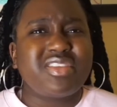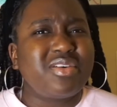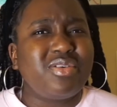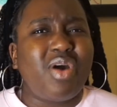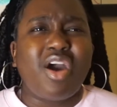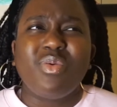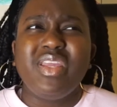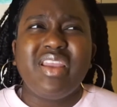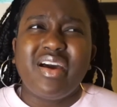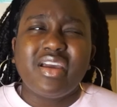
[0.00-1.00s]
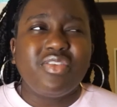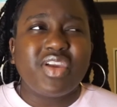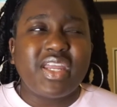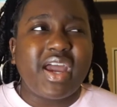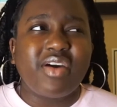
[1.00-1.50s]
are we not gonna
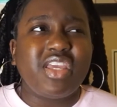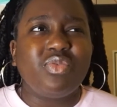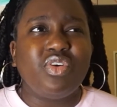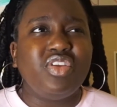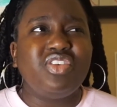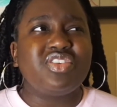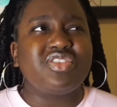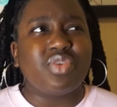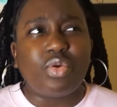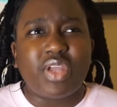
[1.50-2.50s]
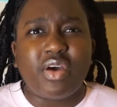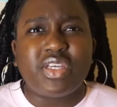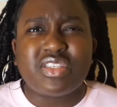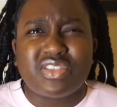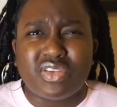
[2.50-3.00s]
forget how he really just sold out
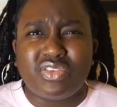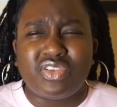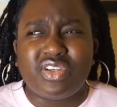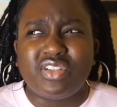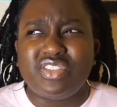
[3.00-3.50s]
his sister